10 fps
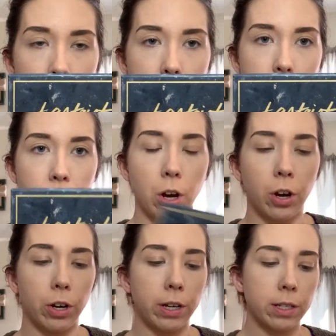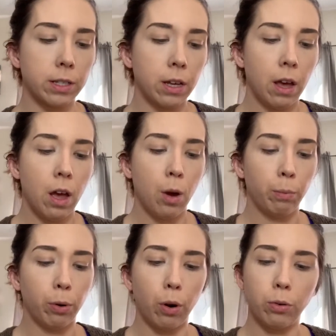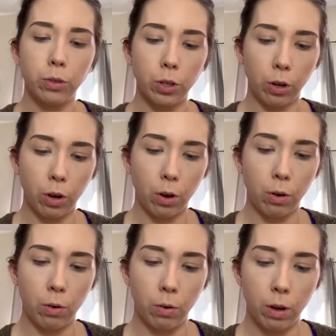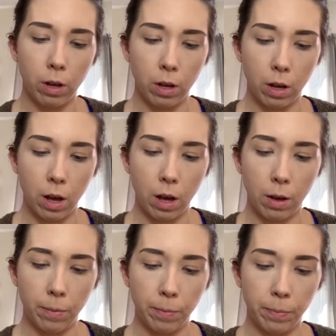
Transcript: It's the Tarteist Pro To Go. I